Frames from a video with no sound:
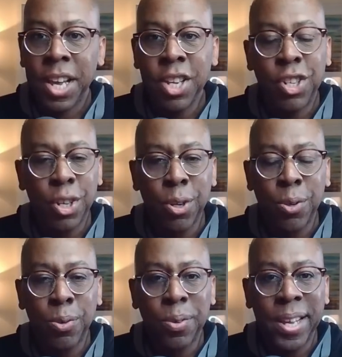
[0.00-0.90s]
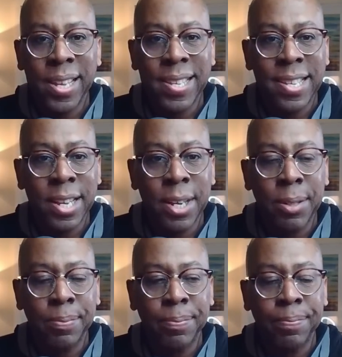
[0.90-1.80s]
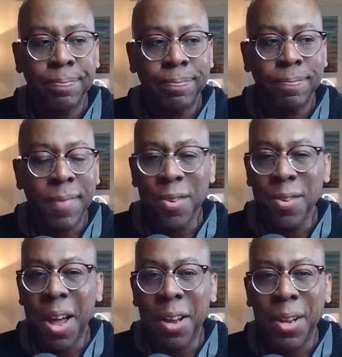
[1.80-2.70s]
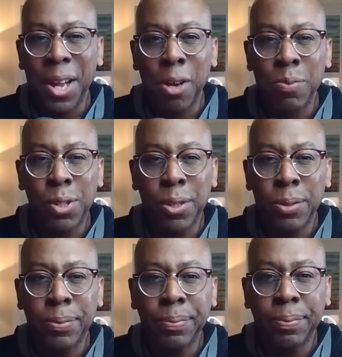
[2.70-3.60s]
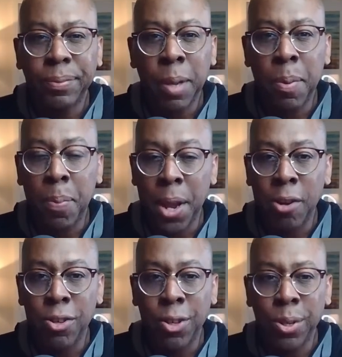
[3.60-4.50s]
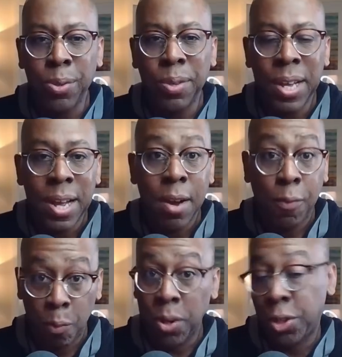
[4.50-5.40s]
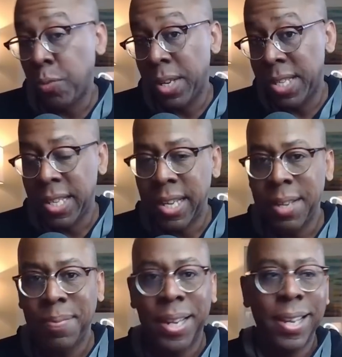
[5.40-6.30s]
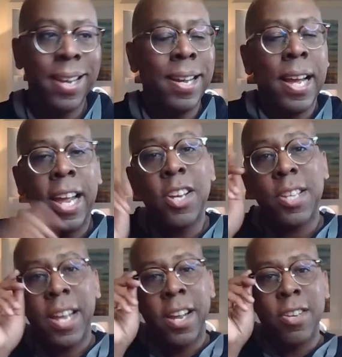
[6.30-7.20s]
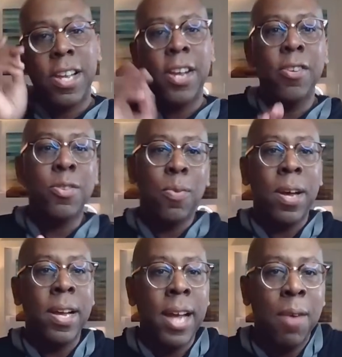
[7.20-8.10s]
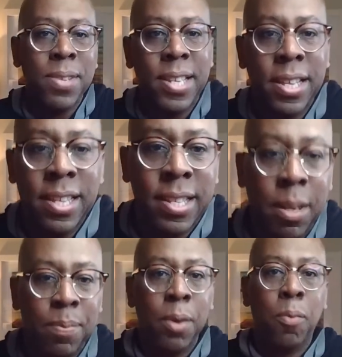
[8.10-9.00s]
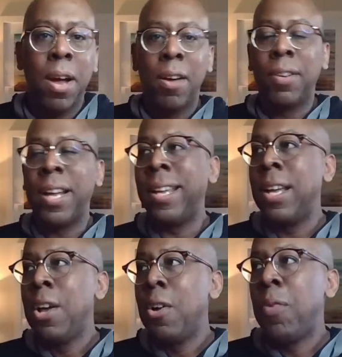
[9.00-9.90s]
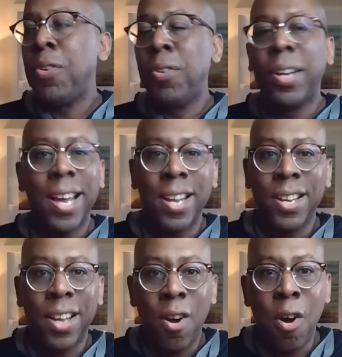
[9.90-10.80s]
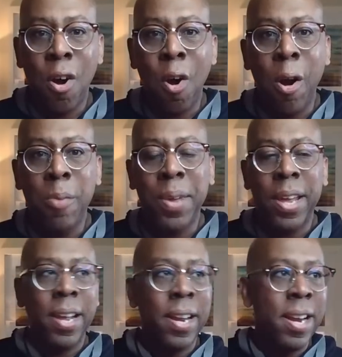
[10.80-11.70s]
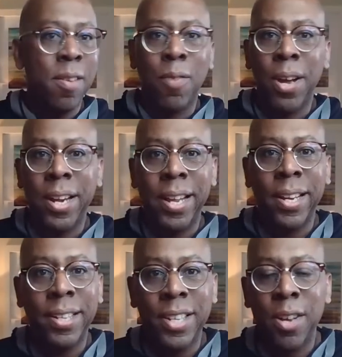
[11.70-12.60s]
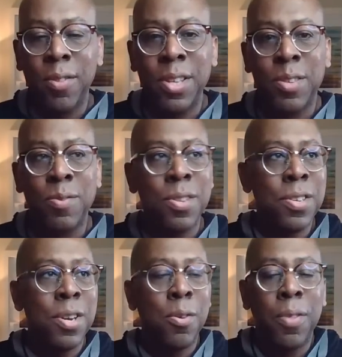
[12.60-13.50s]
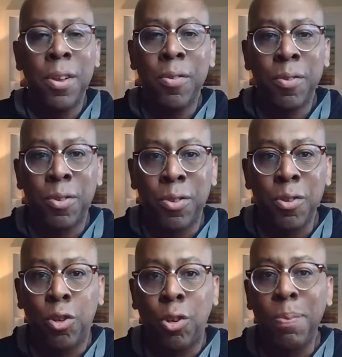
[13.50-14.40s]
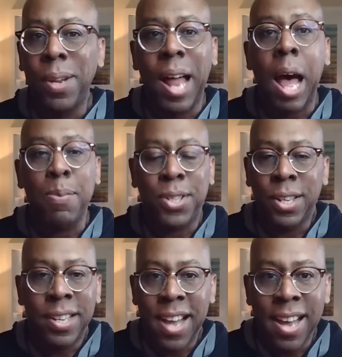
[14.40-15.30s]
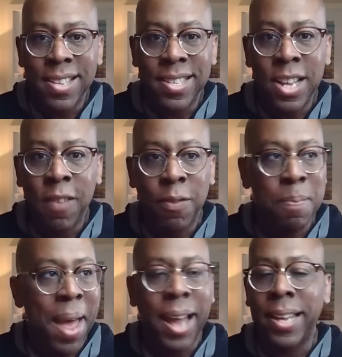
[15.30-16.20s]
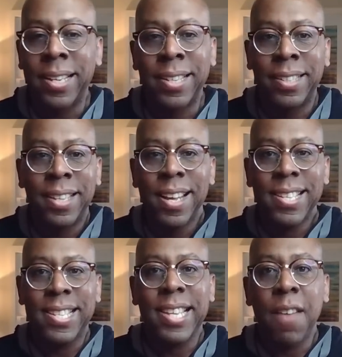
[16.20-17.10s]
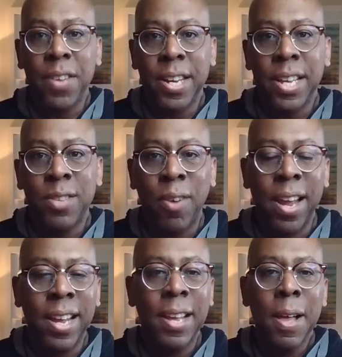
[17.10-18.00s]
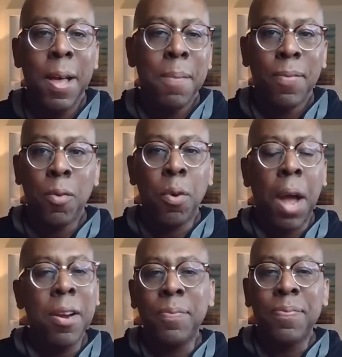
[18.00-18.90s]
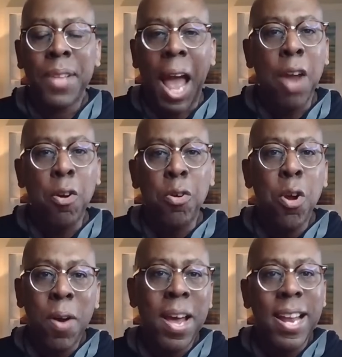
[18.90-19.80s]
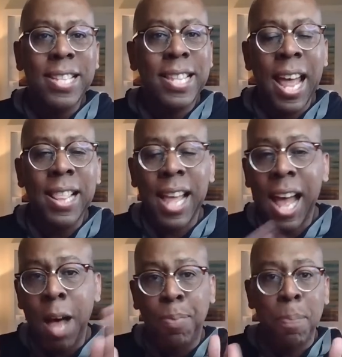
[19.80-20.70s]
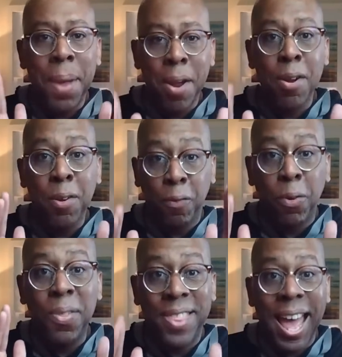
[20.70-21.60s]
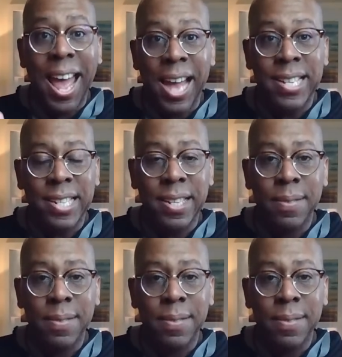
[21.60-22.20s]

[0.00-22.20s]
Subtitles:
issue is I don't know how it helps you and prepares you for what you want to see. Here's why I would say this. Buck Wild, when you look at Army and they're running, their triple option kind of stuff from back in the 70s, right? I don't know how preparing for that